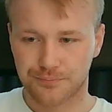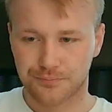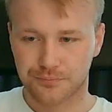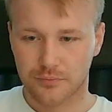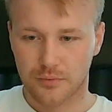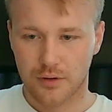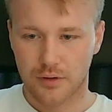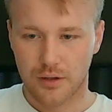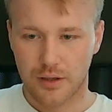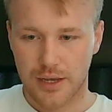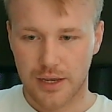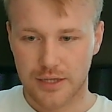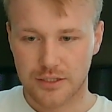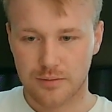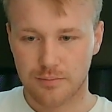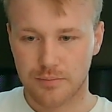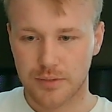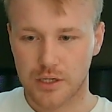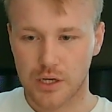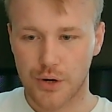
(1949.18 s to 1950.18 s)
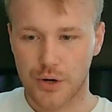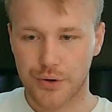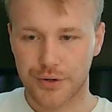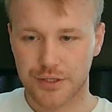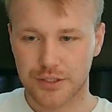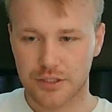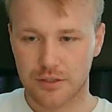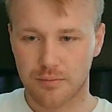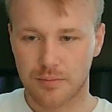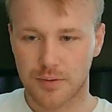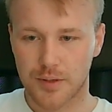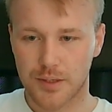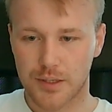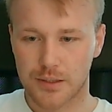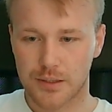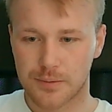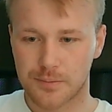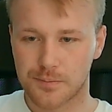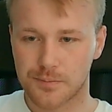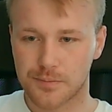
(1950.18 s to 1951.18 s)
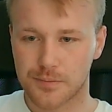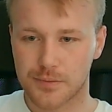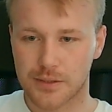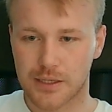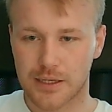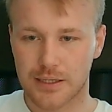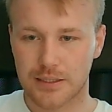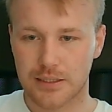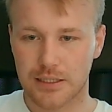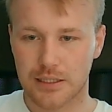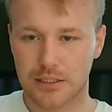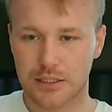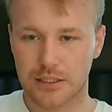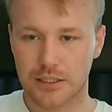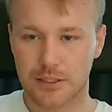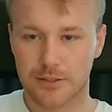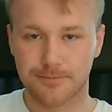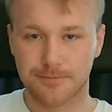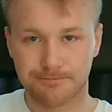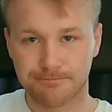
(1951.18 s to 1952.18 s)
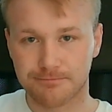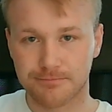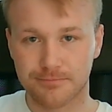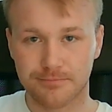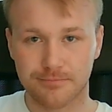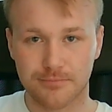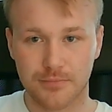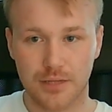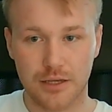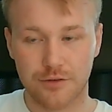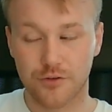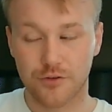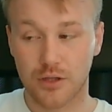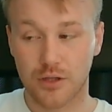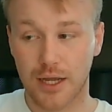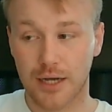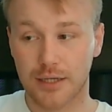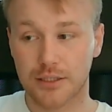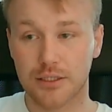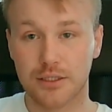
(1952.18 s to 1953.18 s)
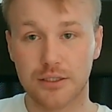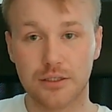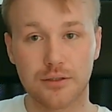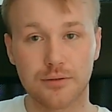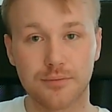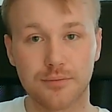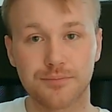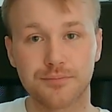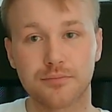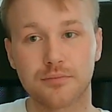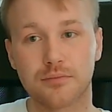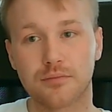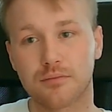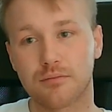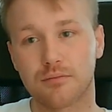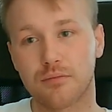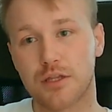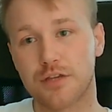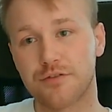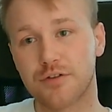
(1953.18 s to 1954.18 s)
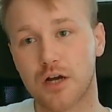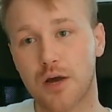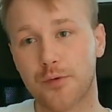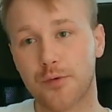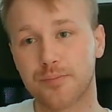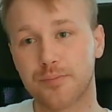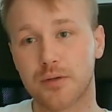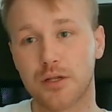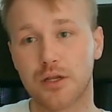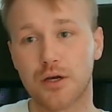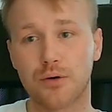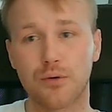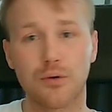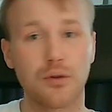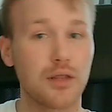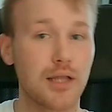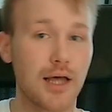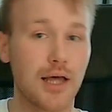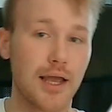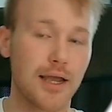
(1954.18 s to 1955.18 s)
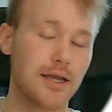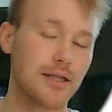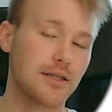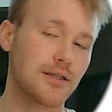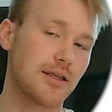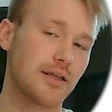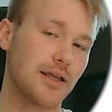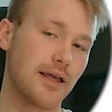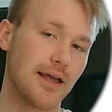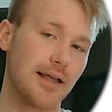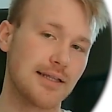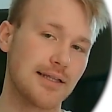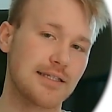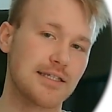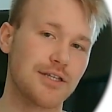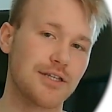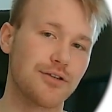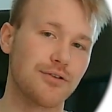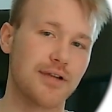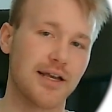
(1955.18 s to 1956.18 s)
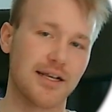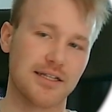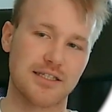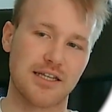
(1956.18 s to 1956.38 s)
has a big audience appeal, and that's it. If you liked it, leave a comment below, like it, and see you next time.